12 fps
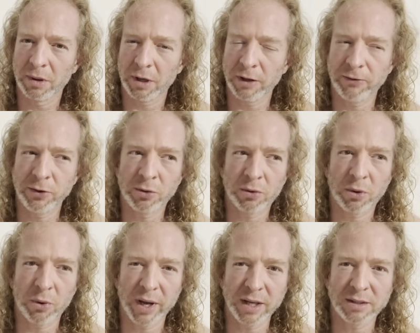if you
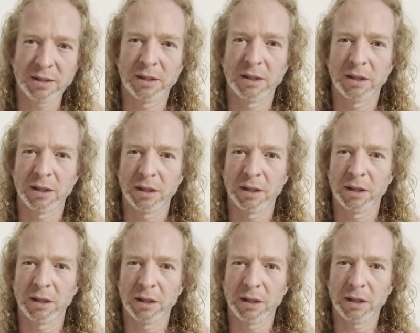quit,
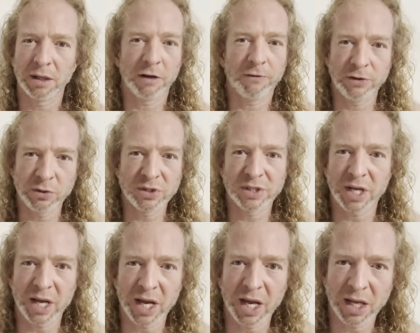if you
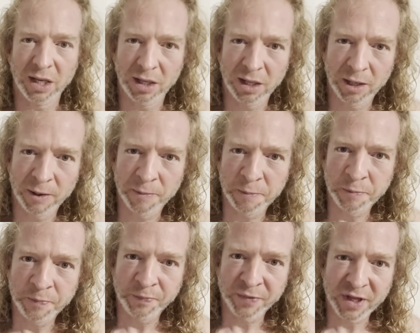say,
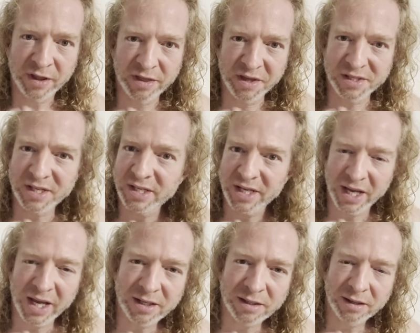this is
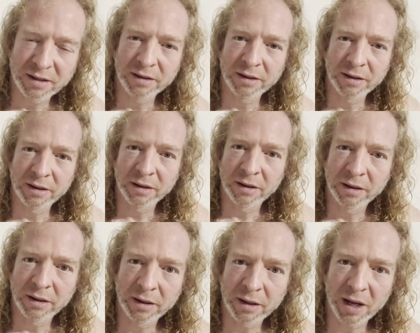it,
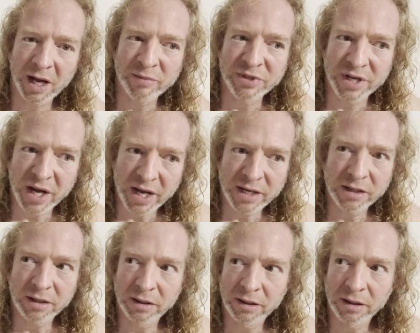I'm done,